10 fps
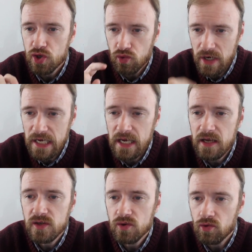
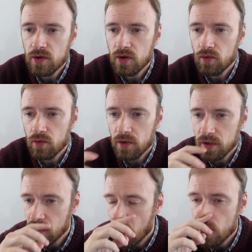
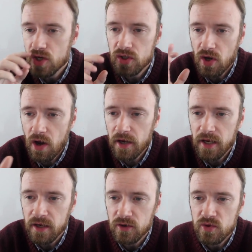or
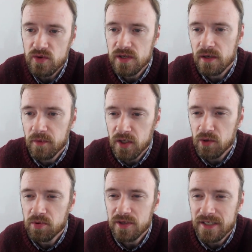talking to someone.
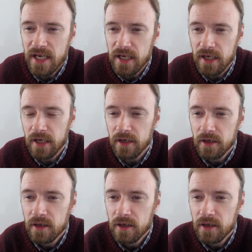You put taking.